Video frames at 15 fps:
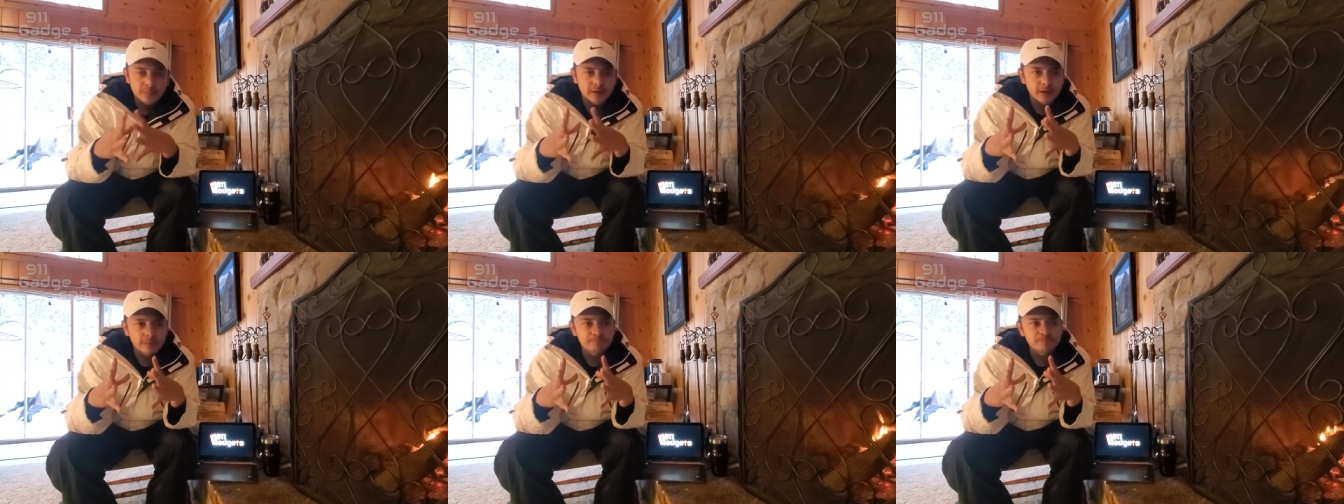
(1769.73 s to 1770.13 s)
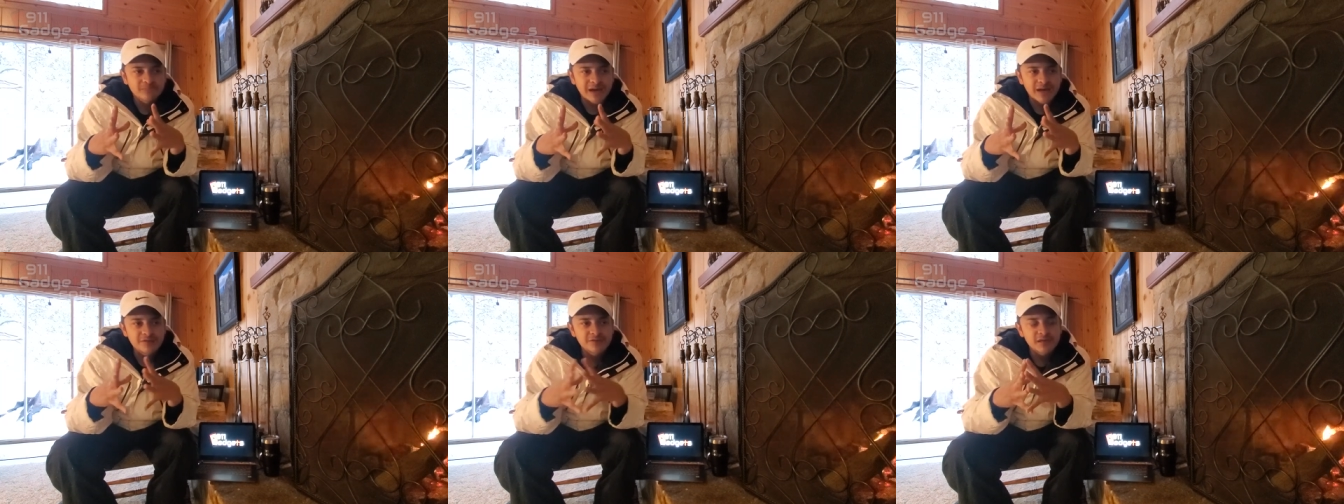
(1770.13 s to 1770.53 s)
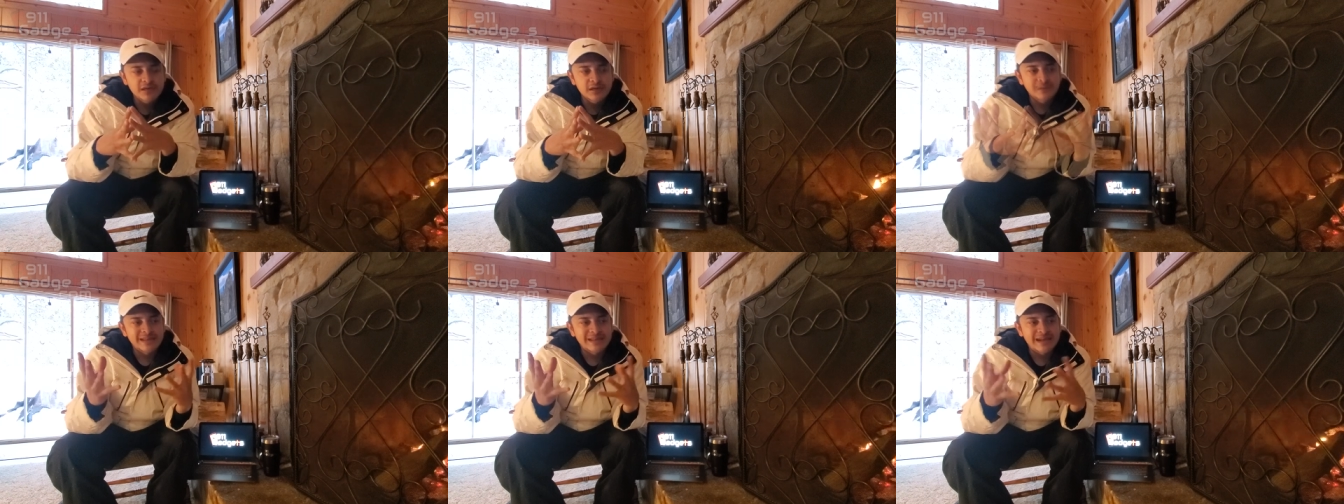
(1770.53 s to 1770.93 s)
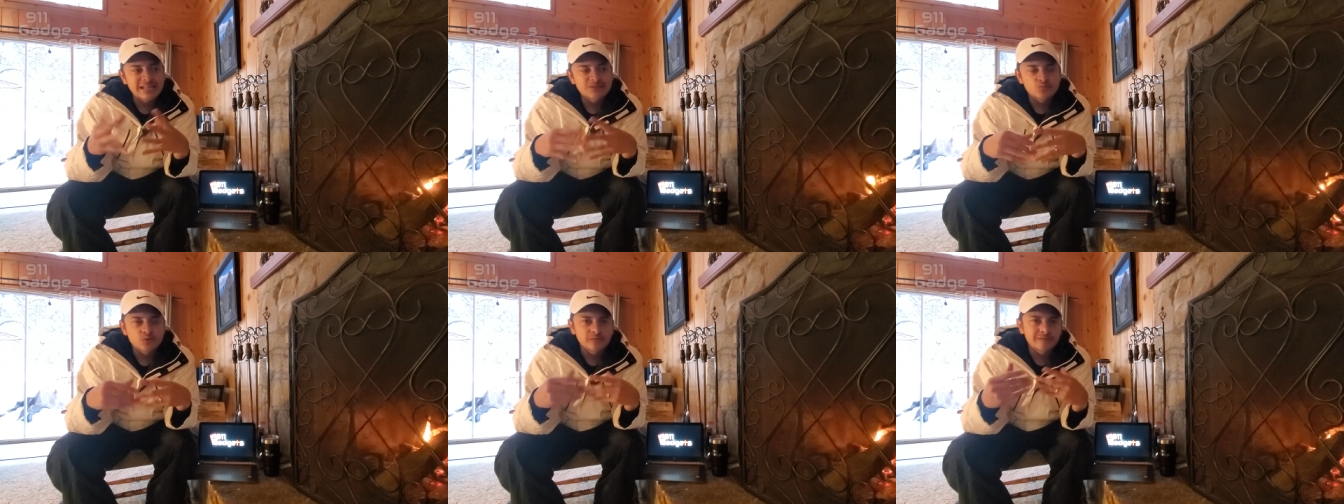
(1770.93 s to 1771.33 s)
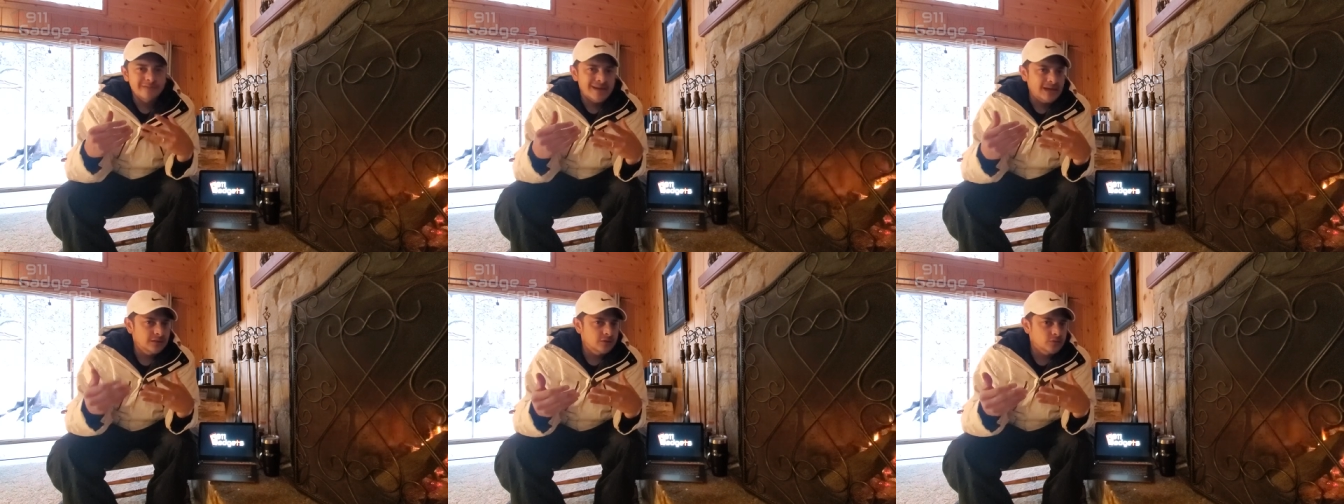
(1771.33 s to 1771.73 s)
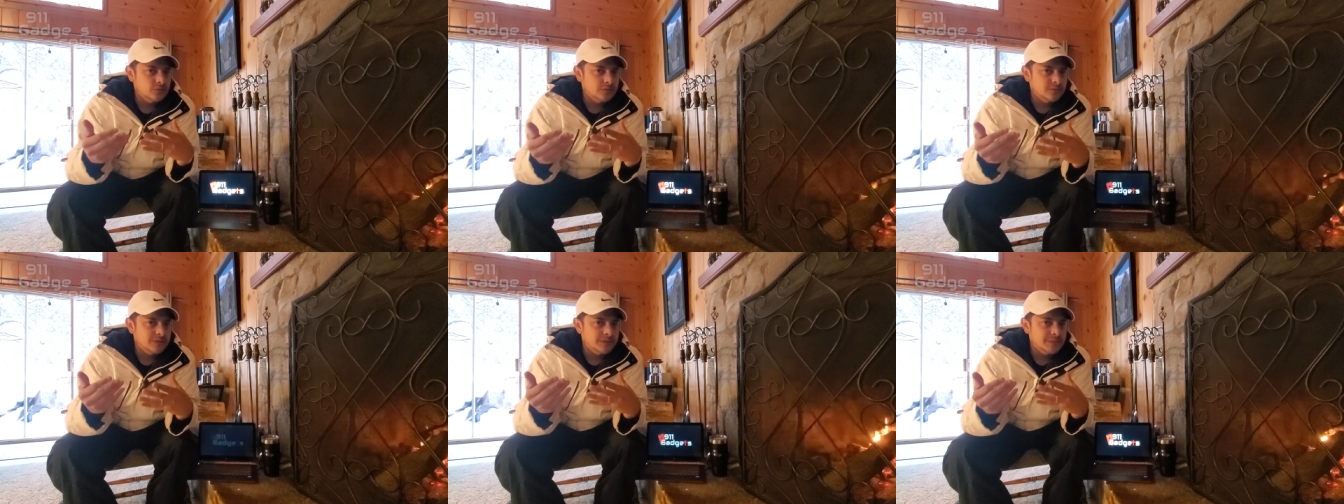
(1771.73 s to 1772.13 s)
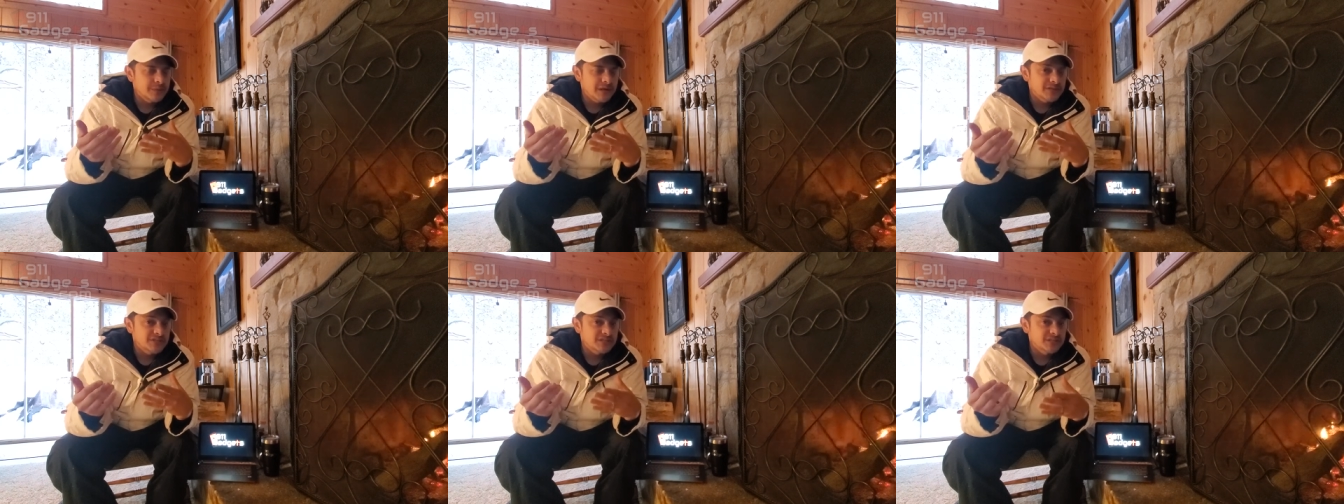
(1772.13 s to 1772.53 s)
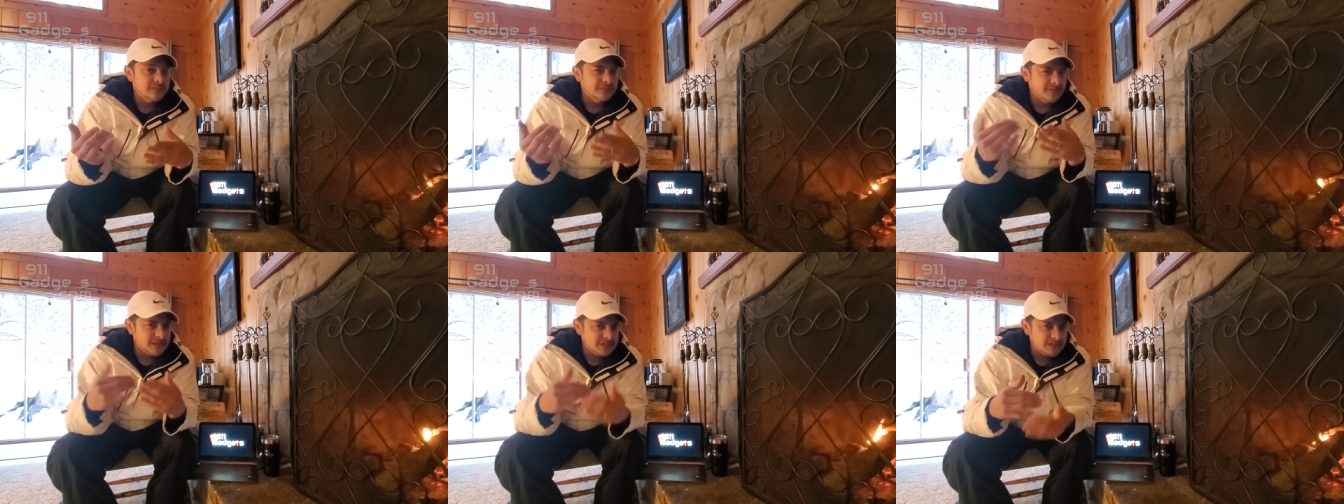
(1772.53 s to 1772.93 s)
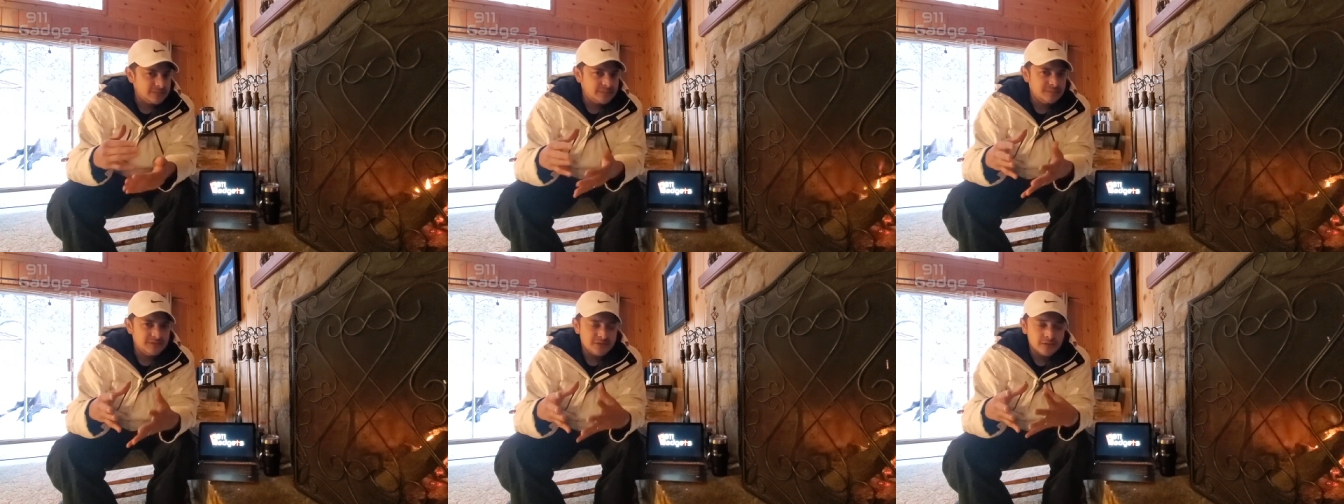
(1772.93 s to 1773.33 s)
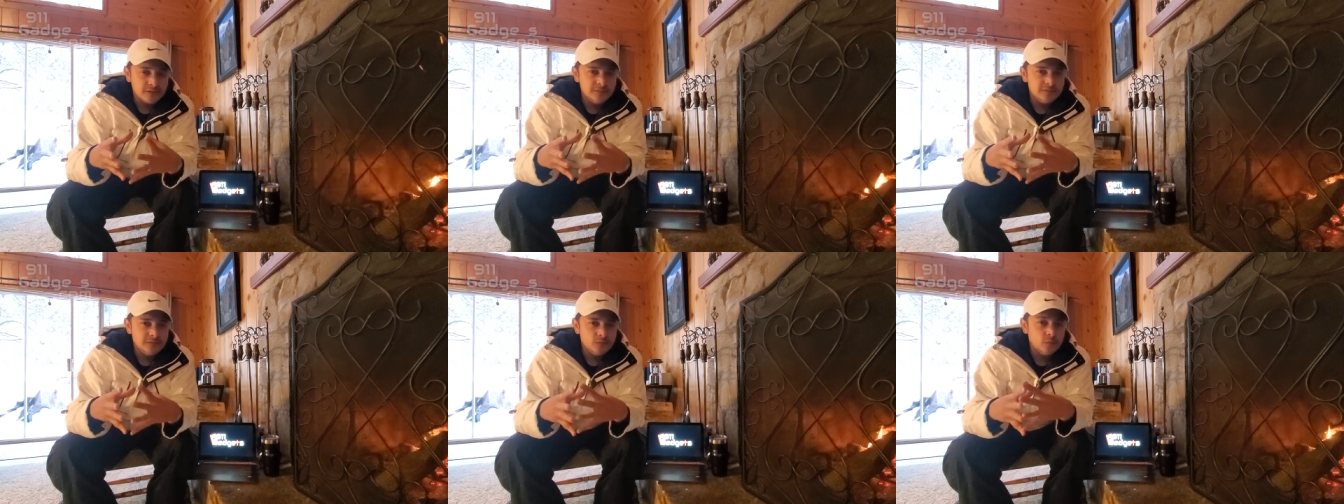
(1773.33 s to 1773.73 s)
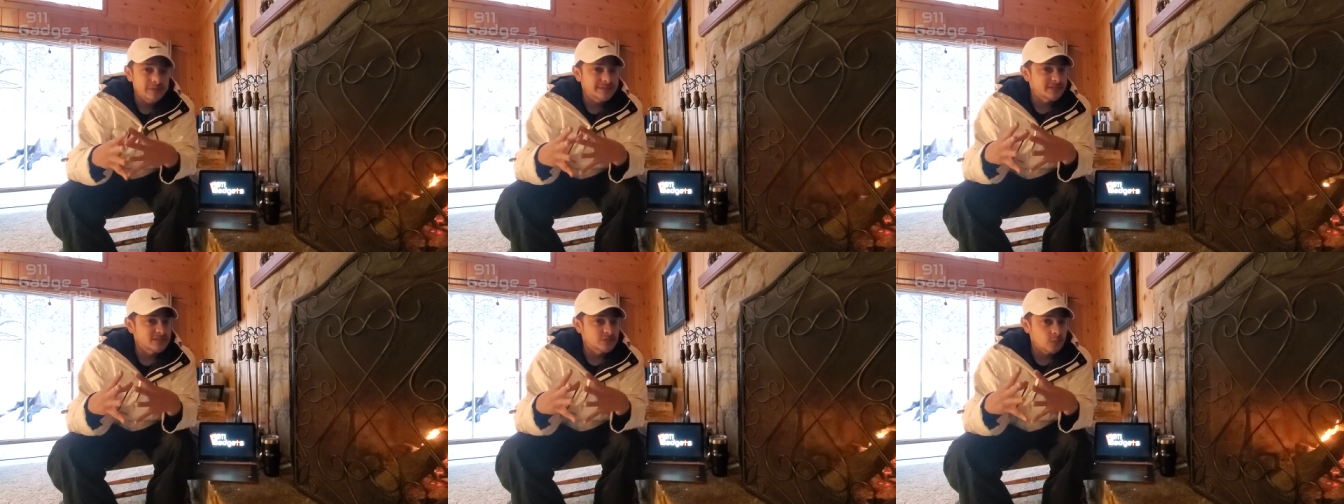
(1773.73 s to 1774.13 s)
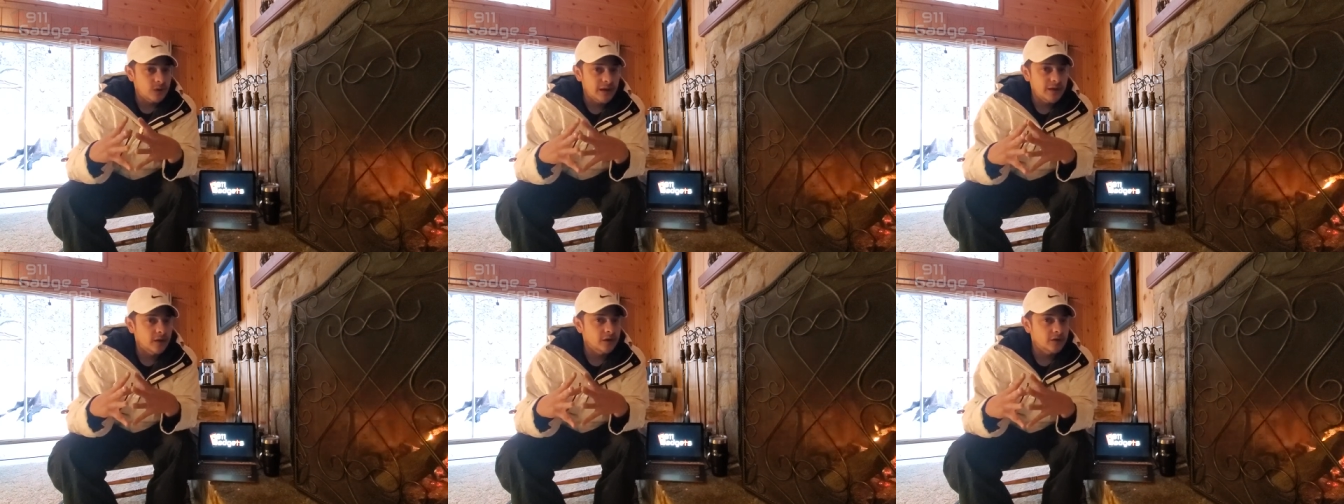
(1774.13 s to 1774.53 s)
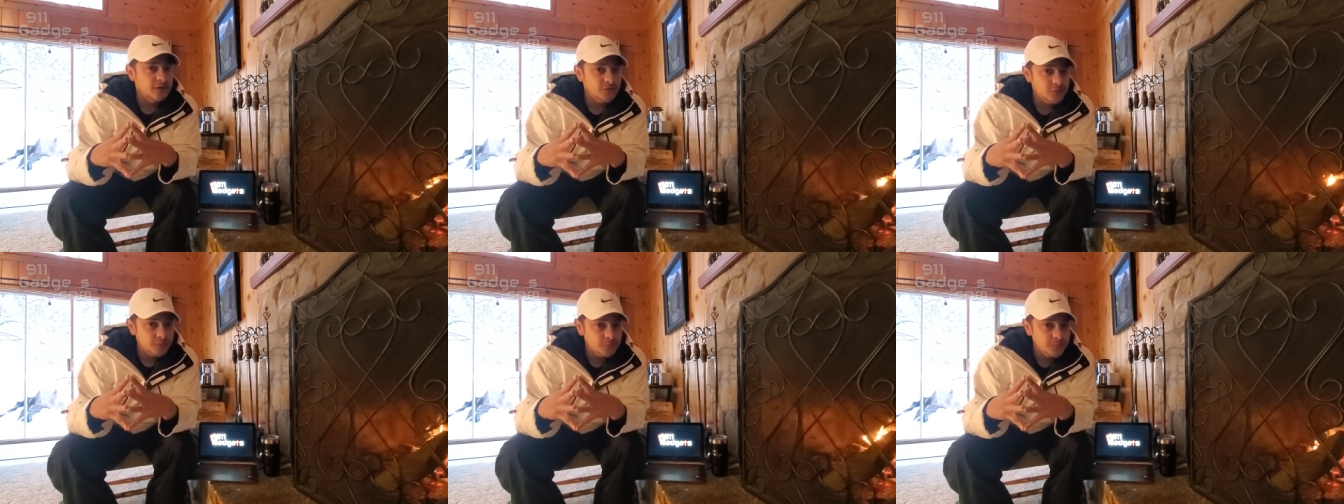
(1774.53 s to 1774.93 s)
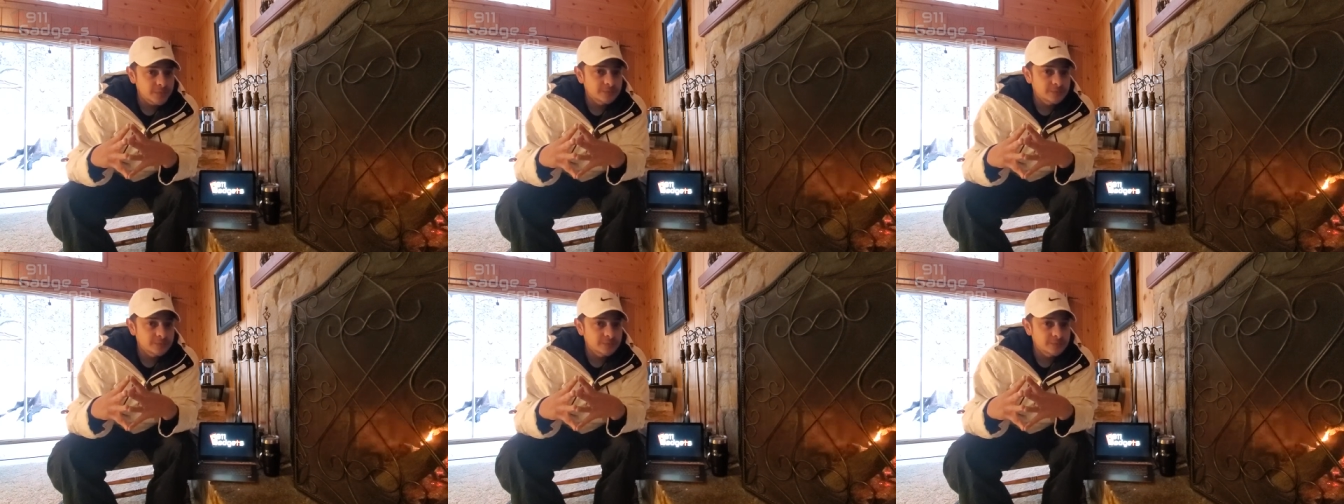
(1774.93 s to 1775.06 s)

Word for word: but I think it adds more value when people actually invest in themselves, which is why our group